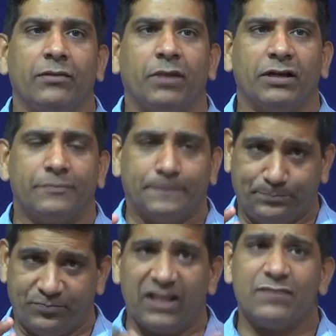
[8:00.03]
but
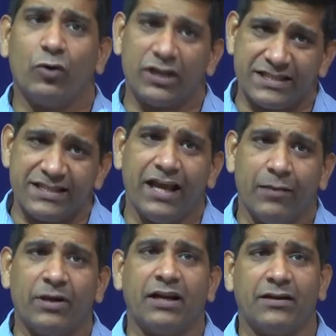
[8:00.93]
the smoke is
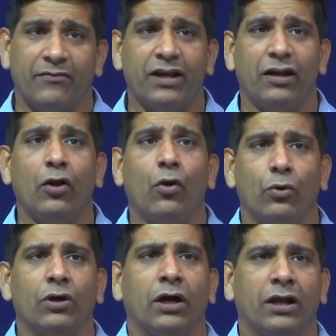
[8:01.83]
there but at a very
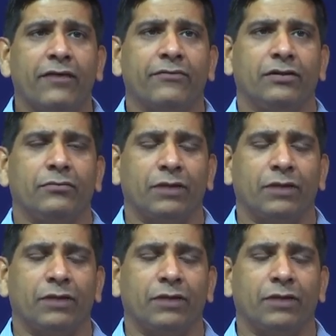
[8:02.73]
low level.